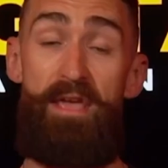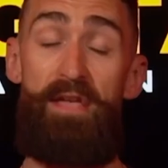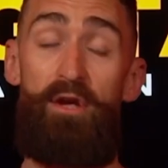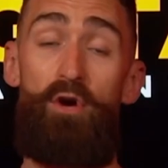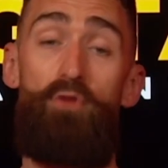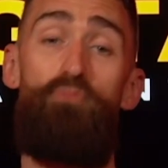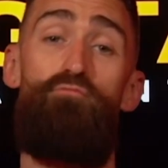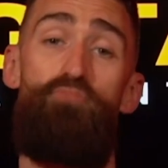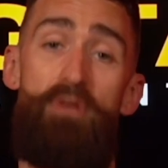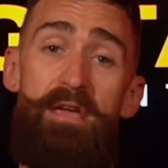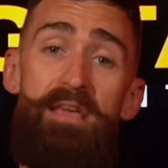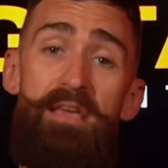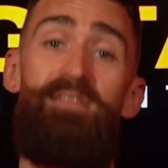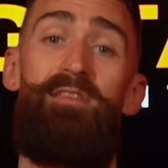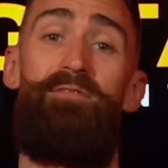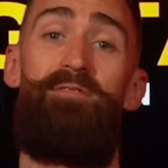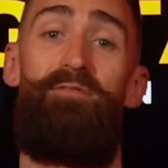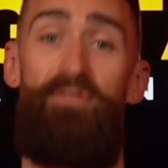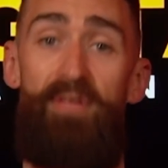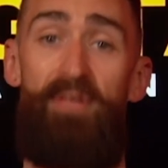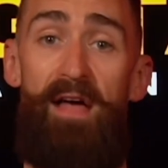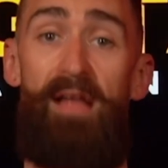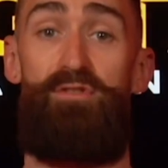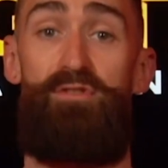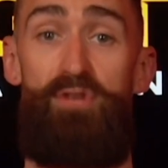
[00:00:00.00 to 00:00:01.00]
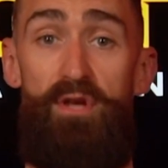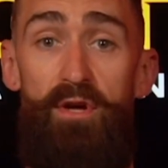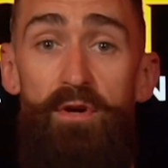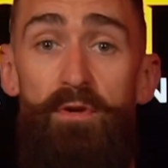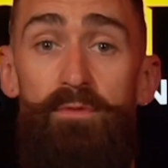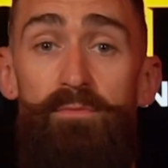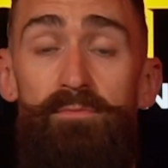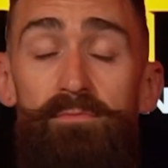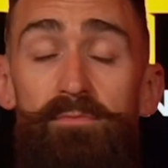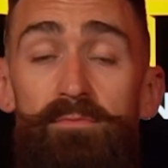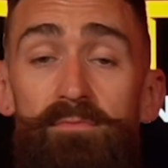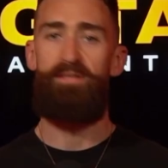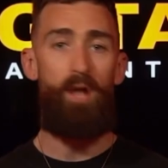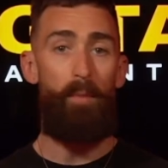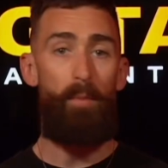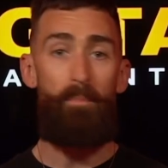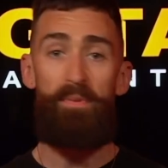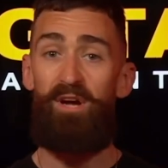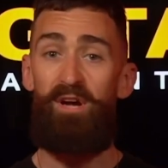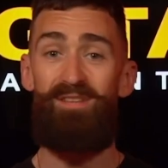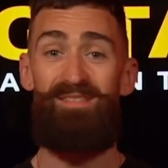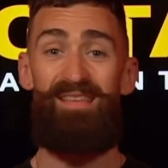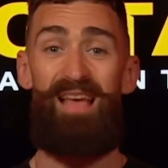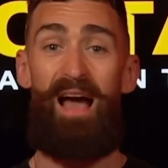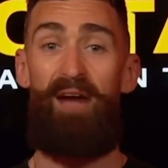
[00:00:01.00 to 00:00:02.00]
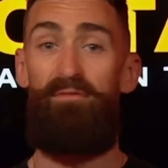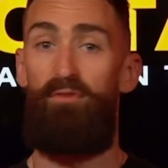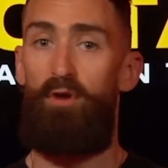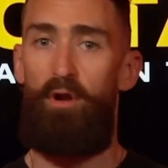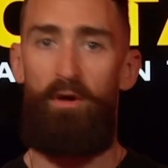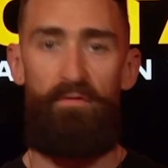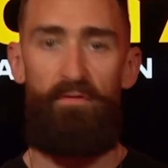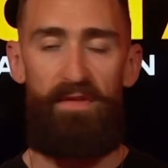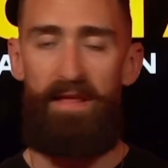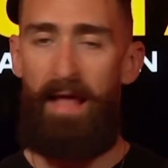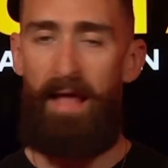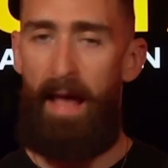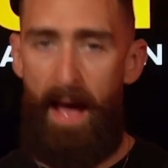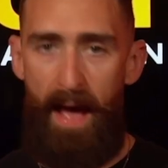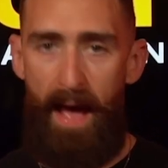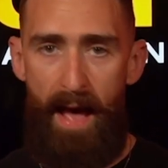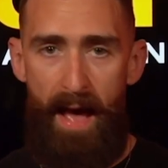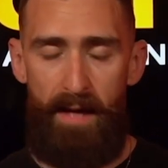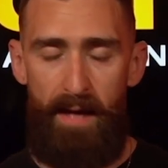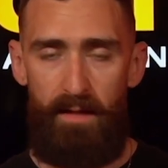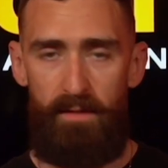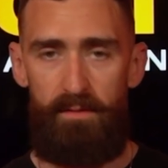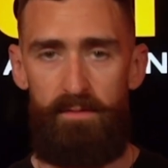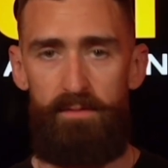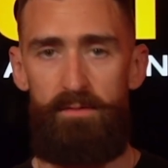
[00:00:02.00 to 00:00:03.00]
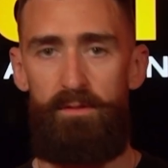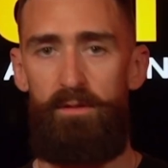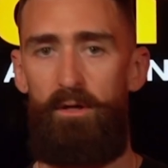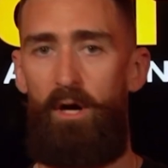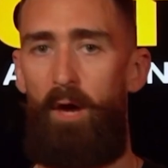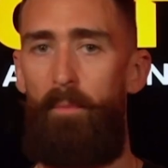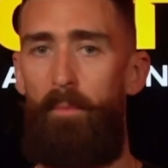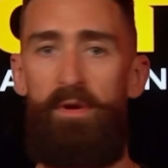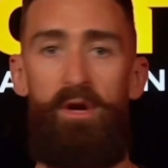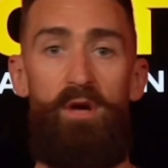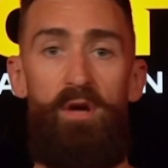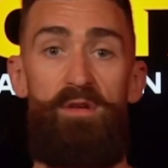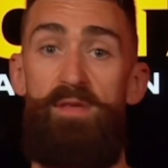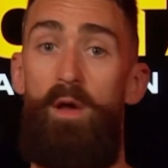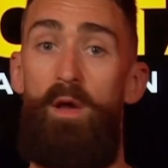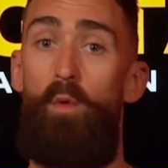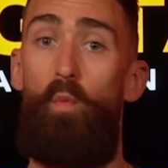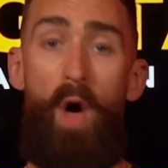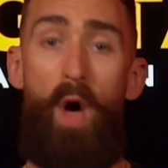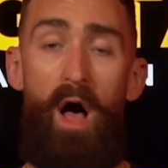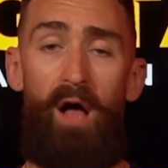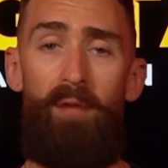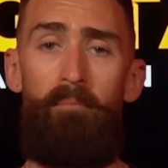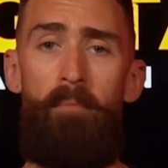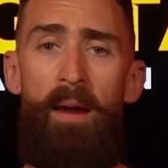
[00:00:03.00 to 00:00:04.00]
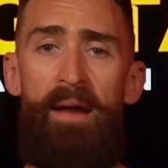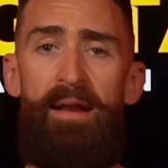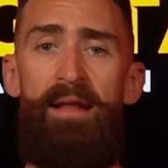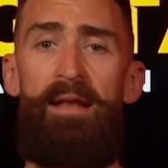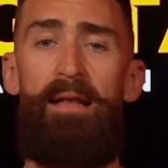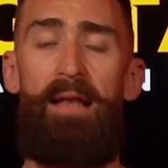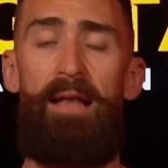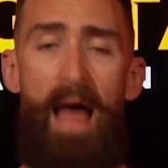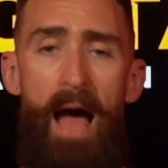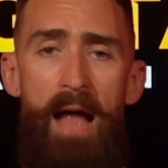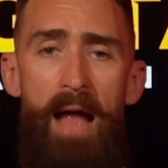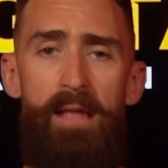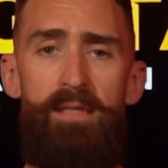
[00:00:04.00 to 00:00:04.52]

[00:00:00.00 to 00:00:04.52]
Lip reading: pretty good reason for that too. It's not because they have lovely hair or because they're well-mannered